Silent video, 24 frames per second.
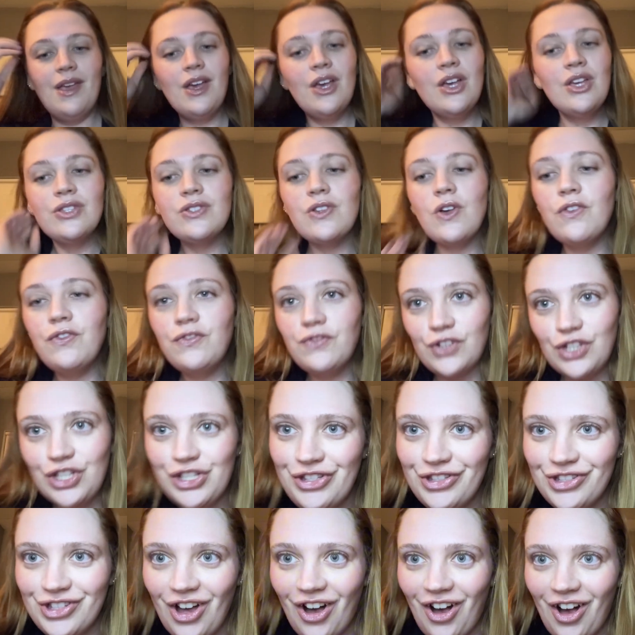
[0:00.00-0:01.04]
so
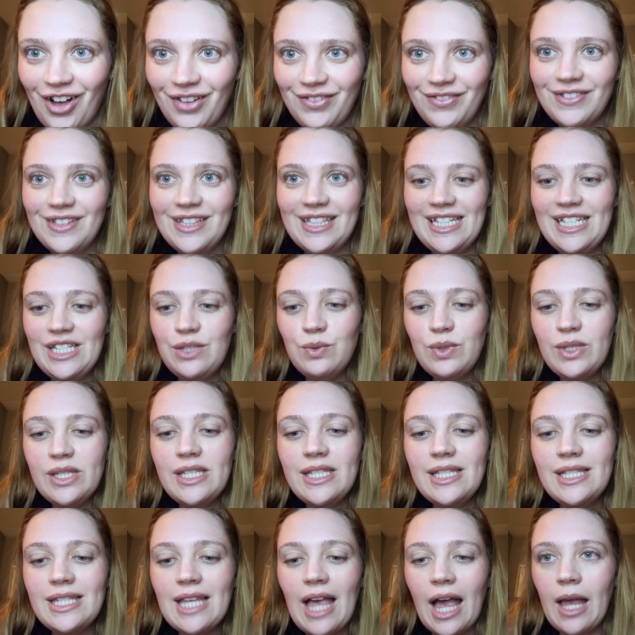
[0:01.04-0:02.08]
first off, these
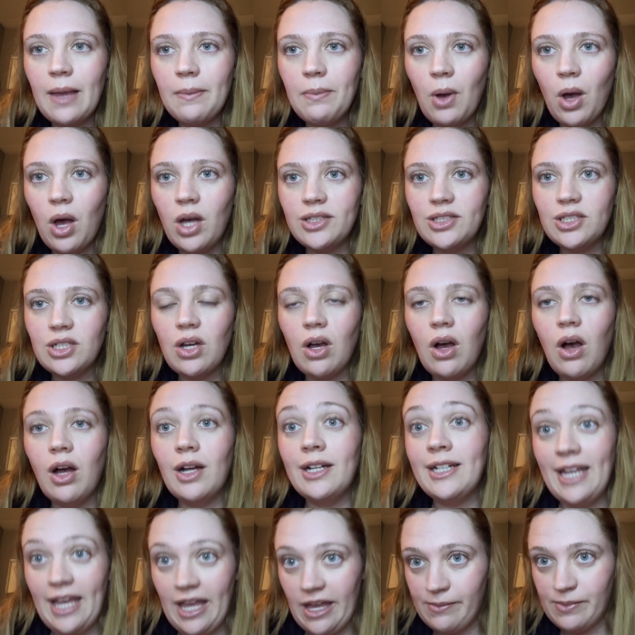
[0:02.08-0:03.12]
ones I bought on
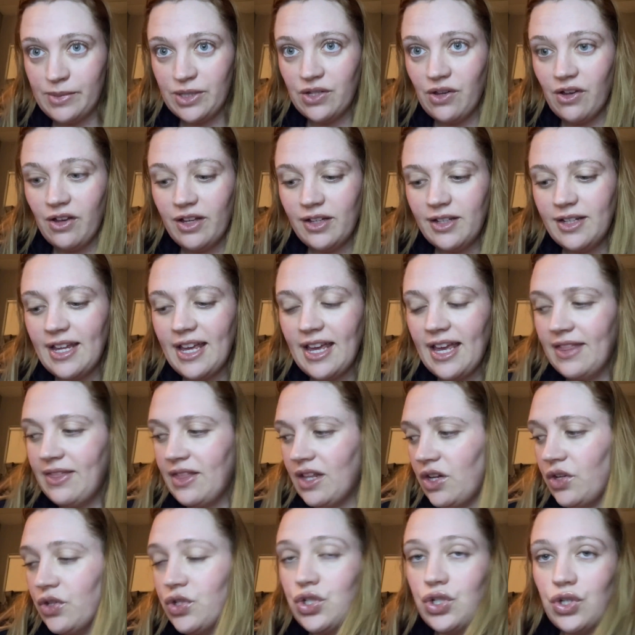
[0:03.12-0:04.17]
Amazon, and then
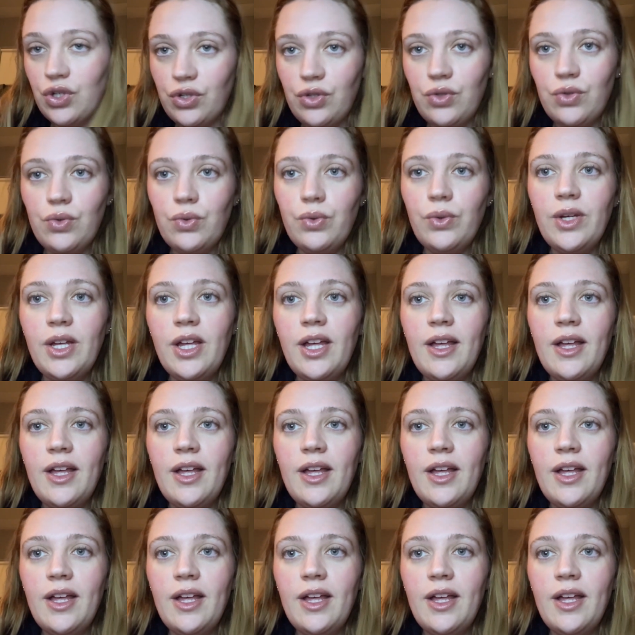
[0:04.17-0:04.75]
I'll show you